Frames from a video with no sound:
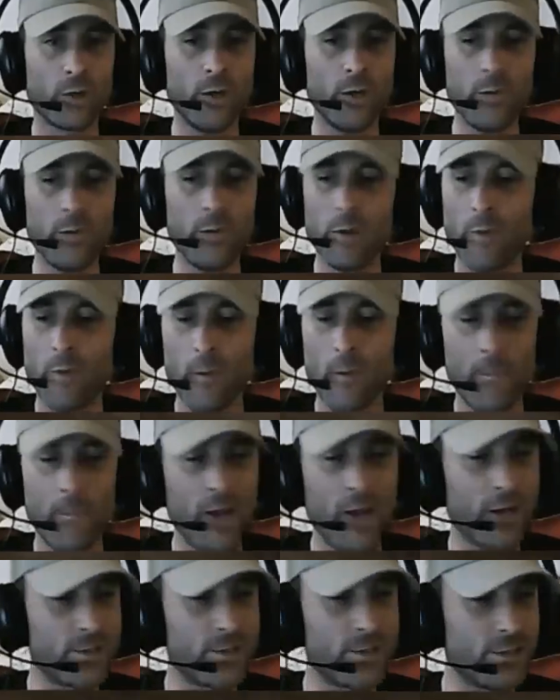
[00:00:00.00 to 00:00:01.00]
Alright, so we're
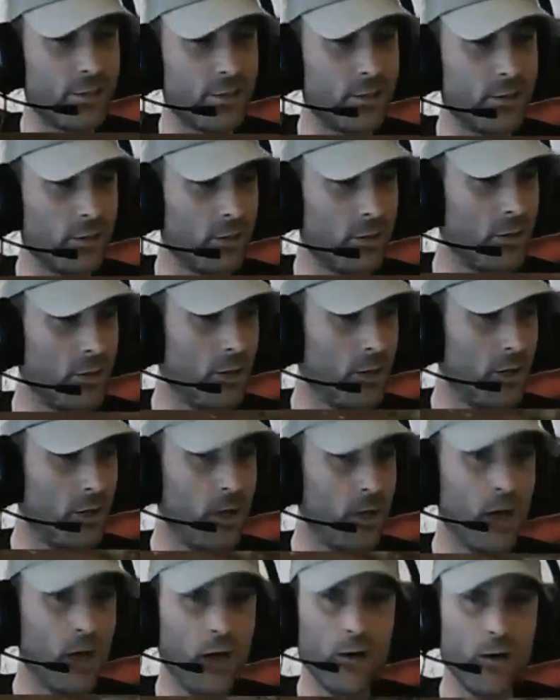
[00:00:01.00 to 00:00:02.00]
coming up on
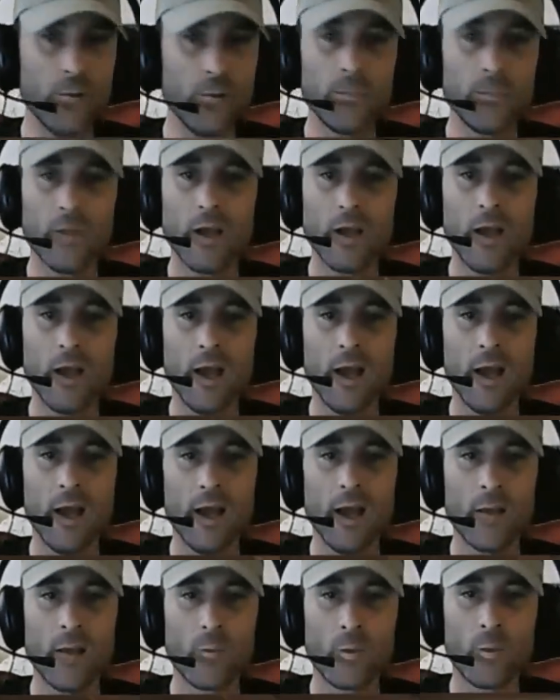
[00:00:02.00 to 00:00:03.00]
Megaton.
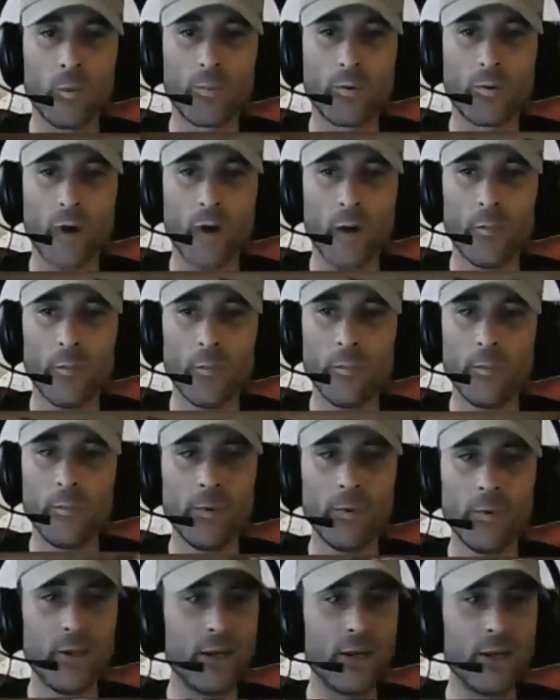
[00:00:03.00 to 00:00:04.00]
And we're
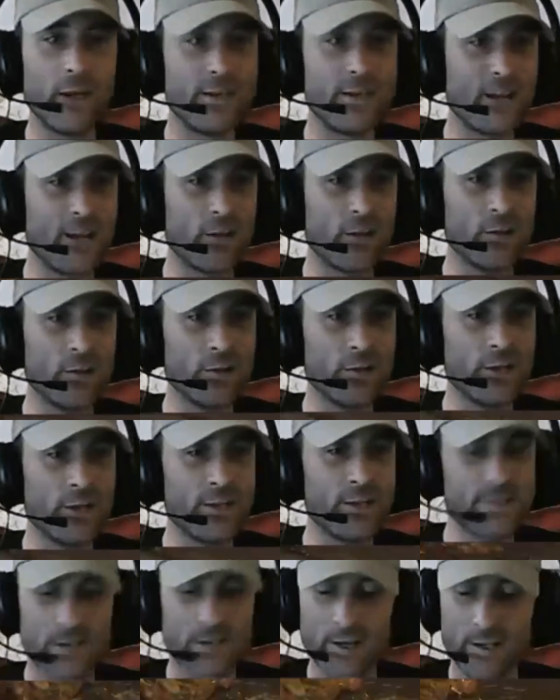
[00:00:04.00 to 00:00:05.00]
probably going to
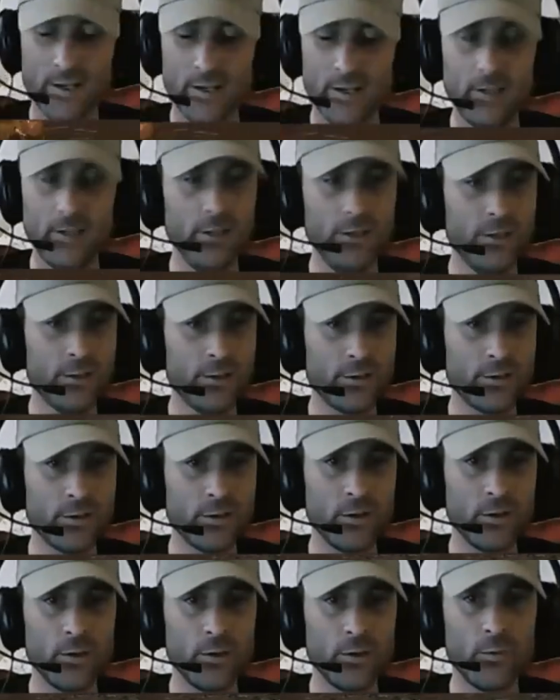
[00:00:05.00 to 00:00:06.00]
take a look inside
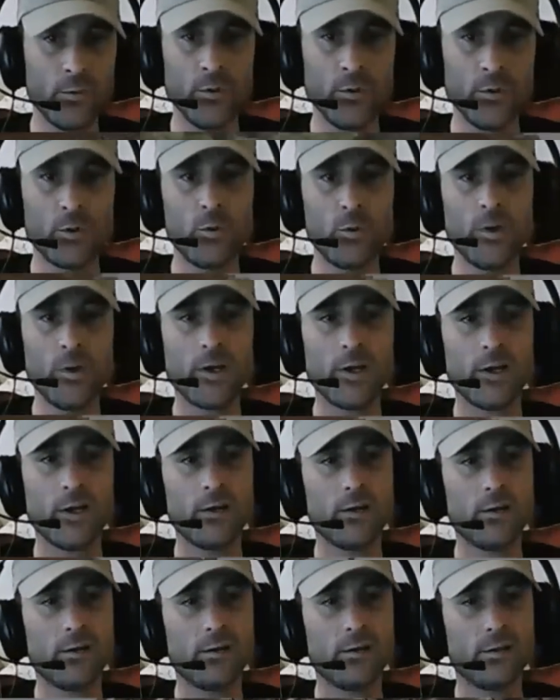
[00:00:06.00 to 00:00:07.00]
here real
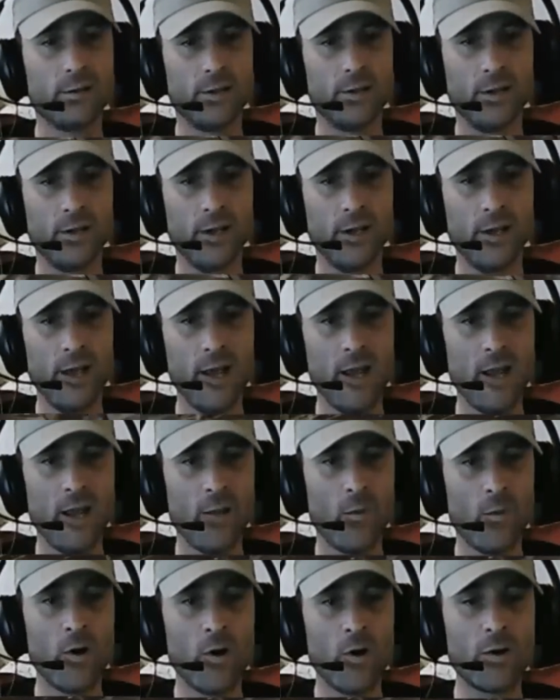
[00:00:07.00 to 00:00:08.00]
quick.
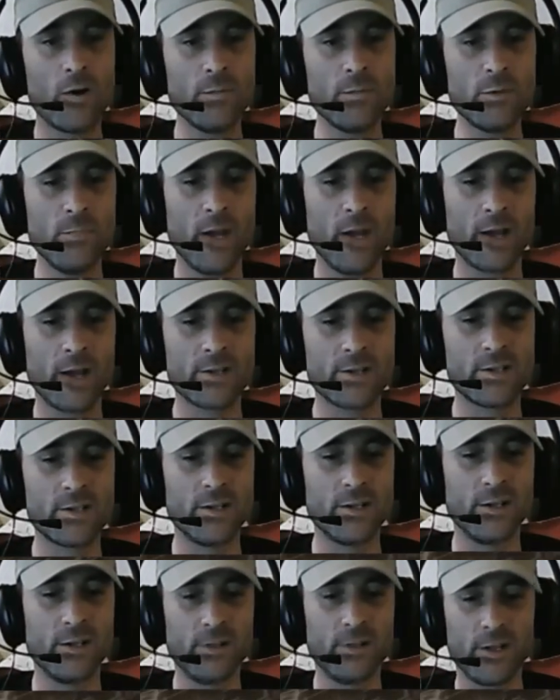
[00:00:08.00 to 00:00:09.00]
Hey, welcome to
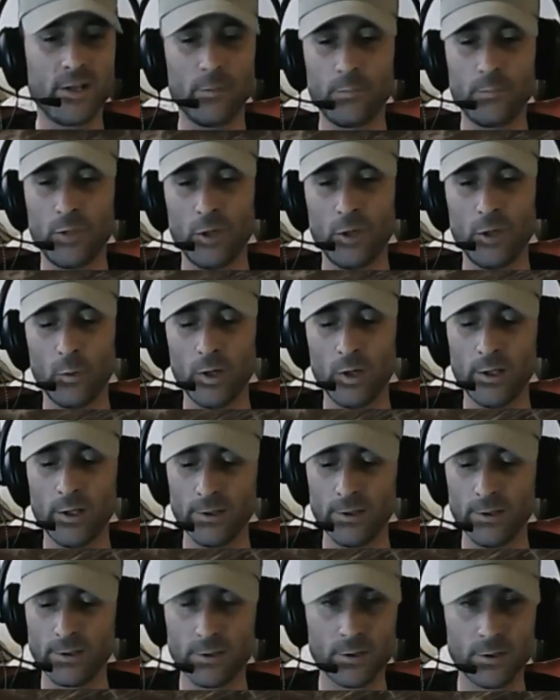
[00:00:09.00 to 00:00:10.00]
Megaton
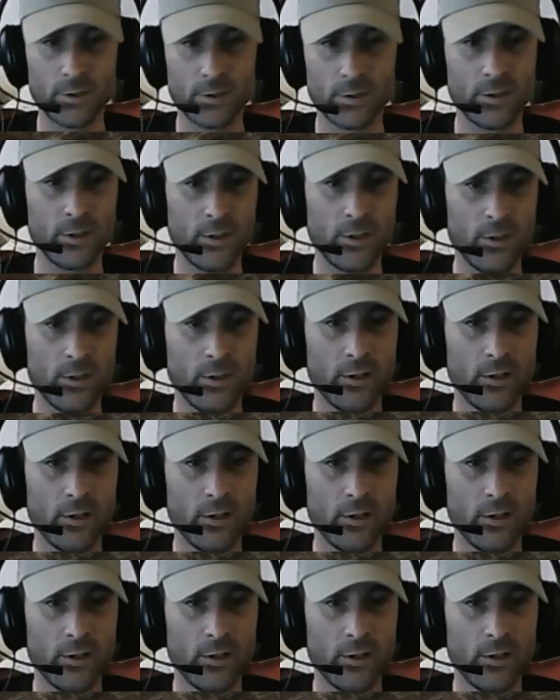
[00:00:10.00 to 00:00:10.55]
as well.